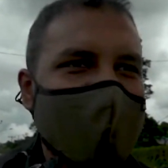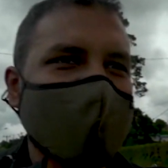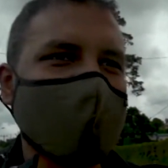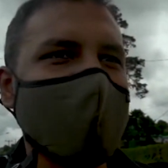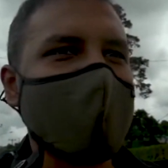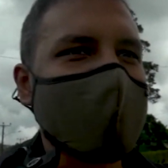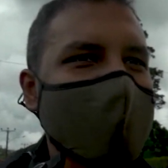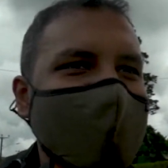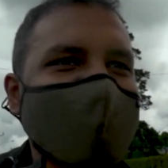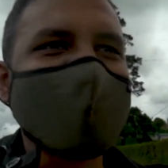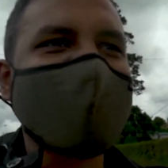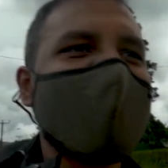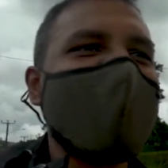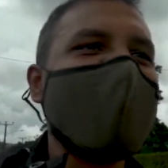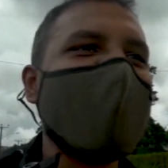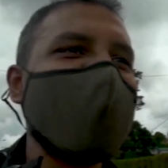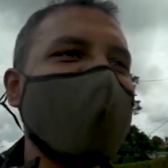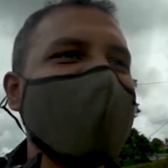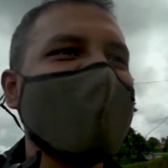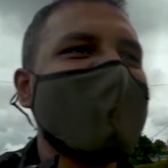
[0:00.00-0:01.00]
horn.
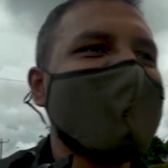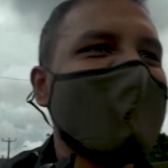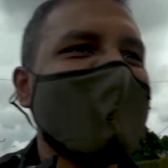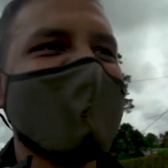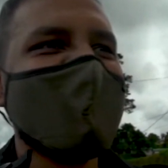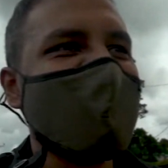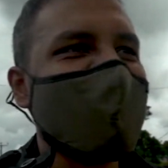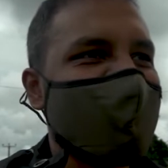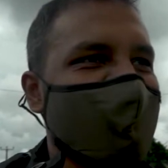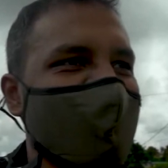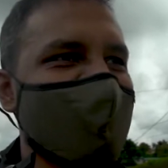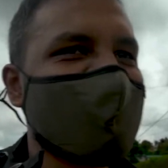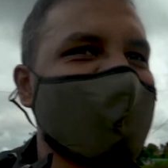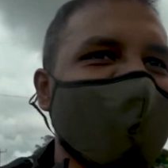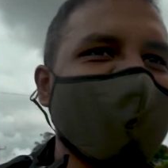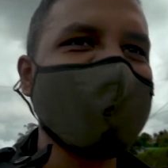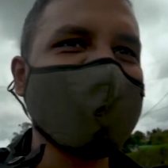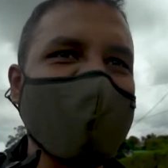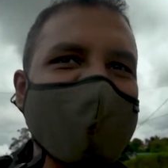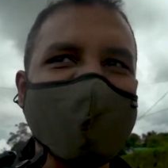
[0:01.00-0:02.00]
So I'm just
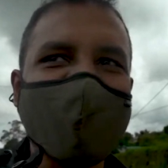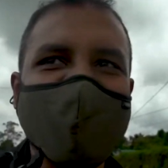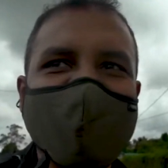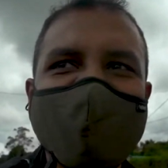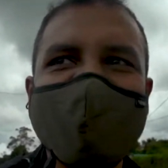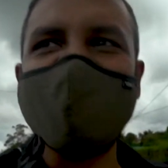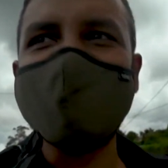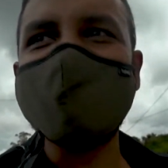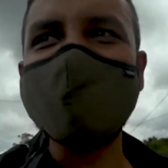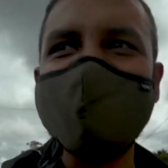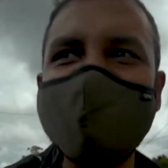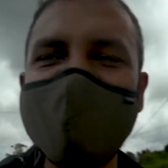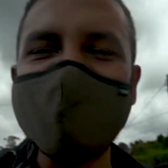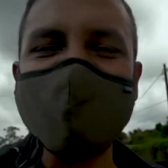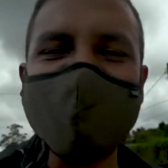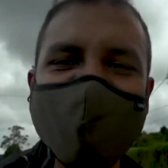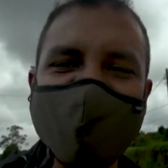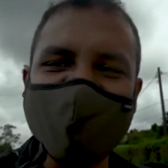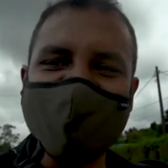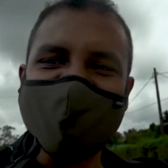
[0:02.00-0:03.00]
going to avoid that route. I'm
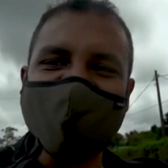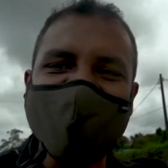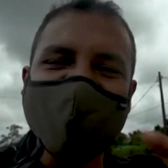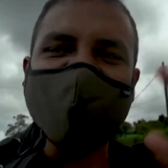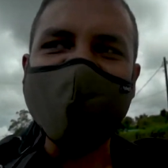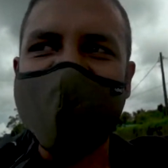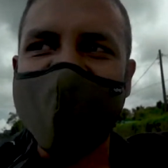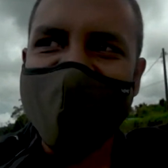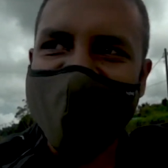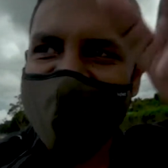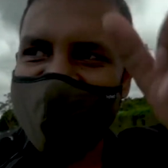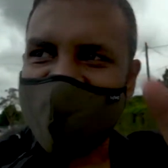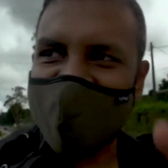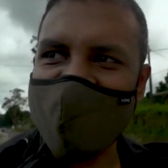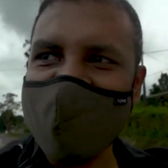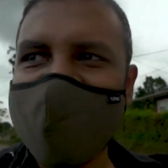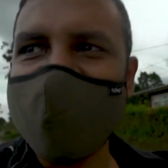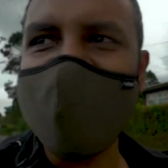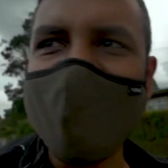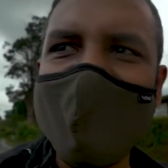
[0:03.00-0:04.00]
going to turn back
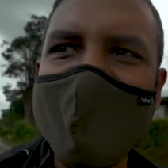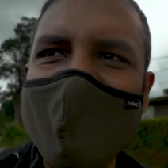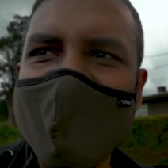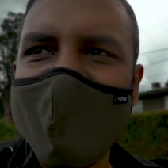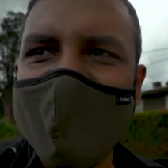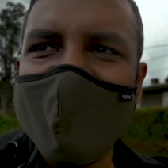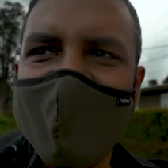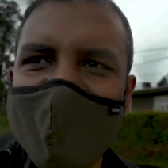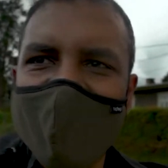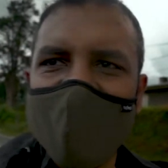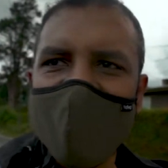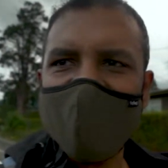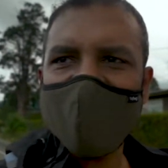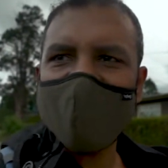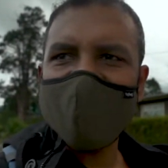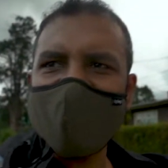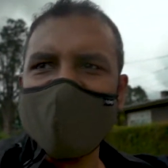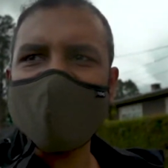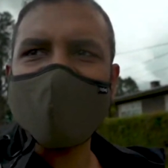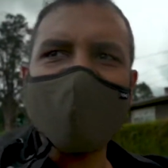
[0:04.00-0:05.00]
around
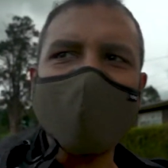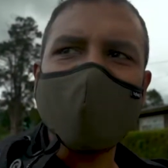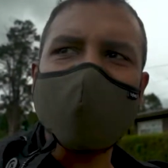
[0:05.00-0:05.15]
and